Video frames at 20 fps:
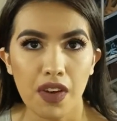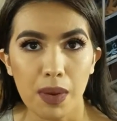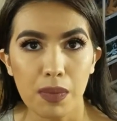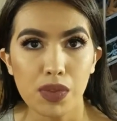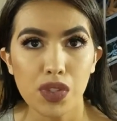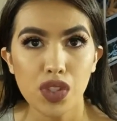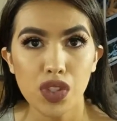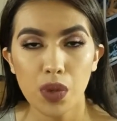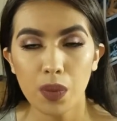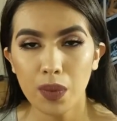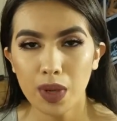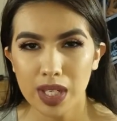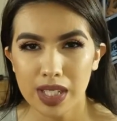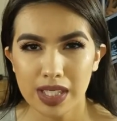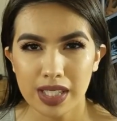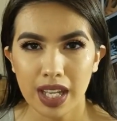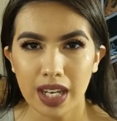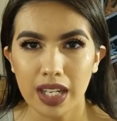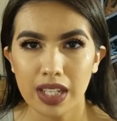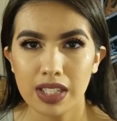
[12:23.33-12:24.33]
I'm super
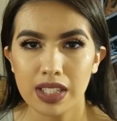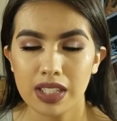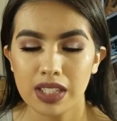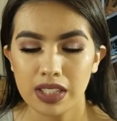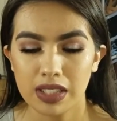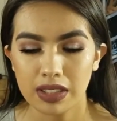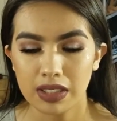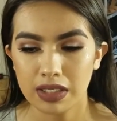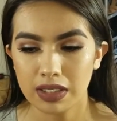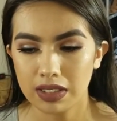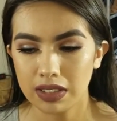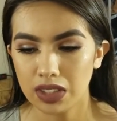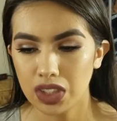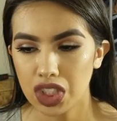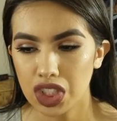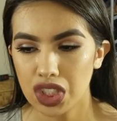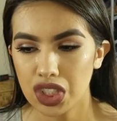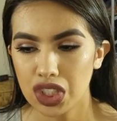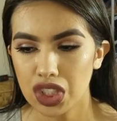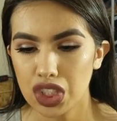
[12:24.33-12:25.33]
excited to
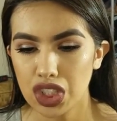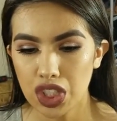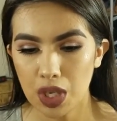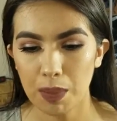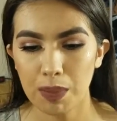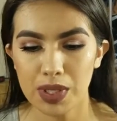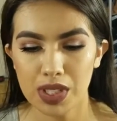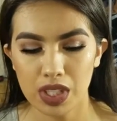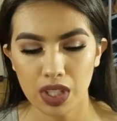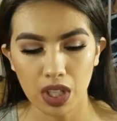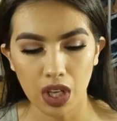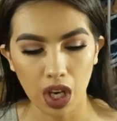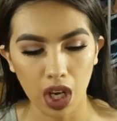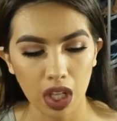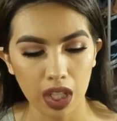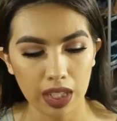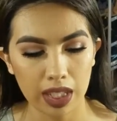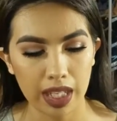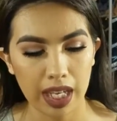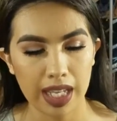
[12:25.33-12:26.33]
just jump into the
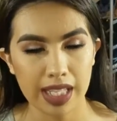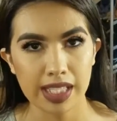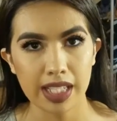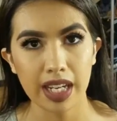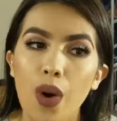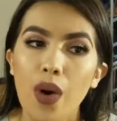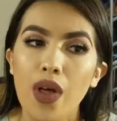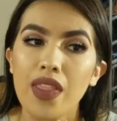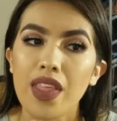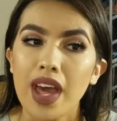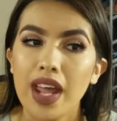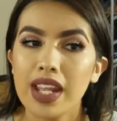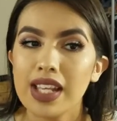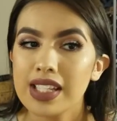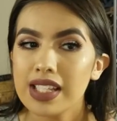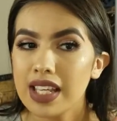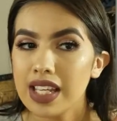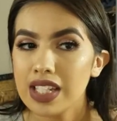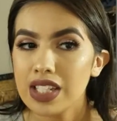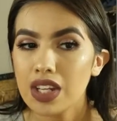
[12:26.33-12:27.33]
holidays. So that
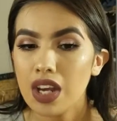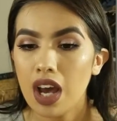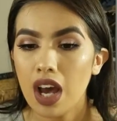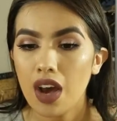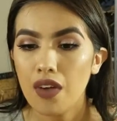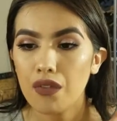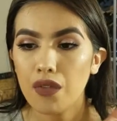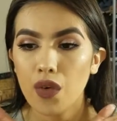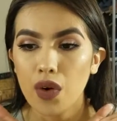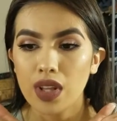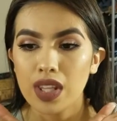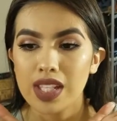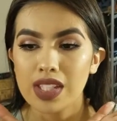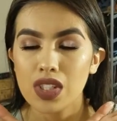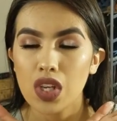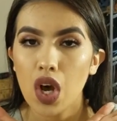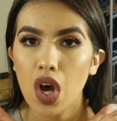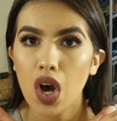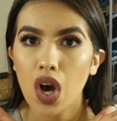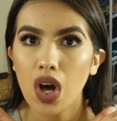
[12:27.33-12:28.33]
is it for this
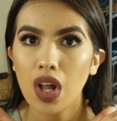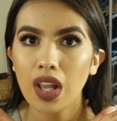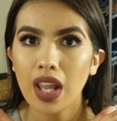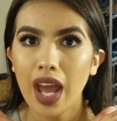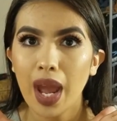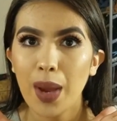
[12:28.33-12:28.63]
haul.